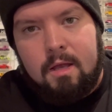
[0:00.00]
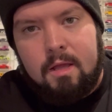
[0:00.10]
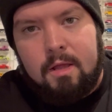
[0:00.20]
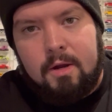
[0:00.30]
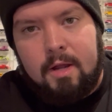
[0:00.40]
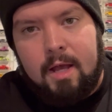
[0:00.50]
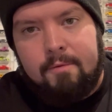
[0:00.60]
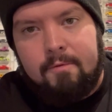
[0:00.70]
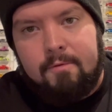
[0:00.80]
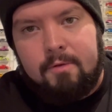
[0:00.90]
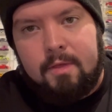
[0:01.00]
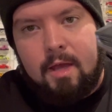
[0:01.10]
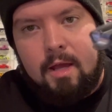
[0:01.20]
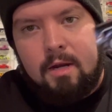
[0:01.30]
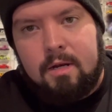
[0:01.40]
there you have it for
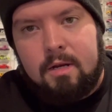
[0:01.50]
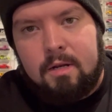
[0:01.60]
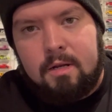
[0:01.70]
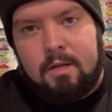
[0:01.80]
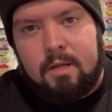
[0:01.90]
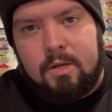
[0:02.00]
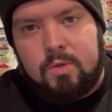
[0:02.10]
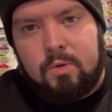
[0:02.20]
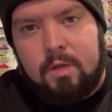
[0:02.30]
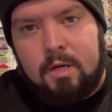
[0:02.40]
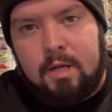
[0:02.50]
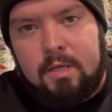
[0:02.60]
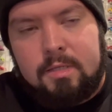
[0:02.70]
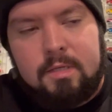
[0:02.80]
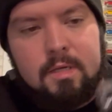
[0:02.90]
that. That is really
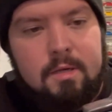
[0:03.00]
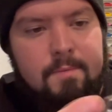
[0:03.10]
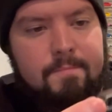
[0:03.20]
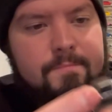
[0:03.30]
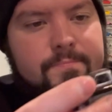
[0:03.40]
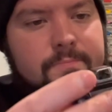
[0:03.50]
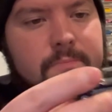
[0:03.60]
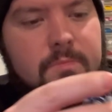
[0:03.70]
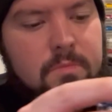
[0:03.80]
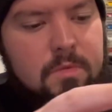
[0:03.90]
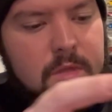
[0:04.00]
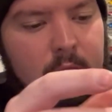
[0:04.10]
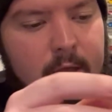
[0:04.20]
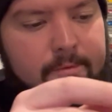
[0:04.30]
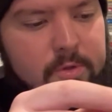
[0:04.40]
nice.
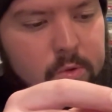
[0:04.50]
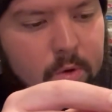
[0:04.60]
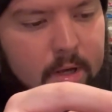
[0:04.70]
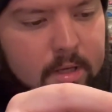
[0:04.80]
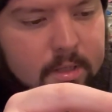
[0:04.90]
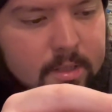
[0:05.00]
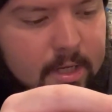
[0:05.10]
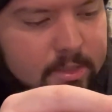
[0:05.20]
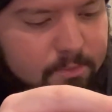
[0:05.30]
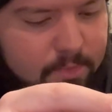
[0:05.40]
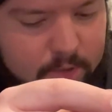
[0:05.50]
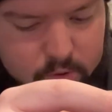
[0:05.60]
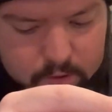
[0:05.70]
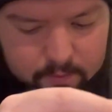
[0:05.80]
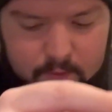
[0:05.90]
Up to take some
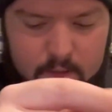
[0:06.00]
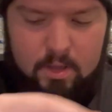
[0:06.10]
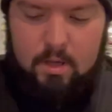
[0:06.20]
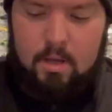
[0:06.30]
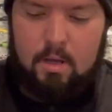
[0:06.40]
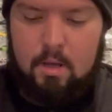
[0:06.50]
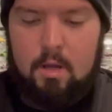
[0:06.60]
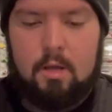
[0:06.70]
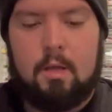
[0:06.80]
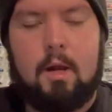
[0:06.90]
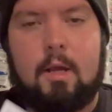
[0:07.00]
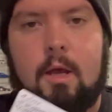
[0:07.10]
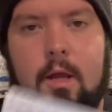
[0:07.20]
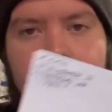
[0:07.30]
pictures of it. And I got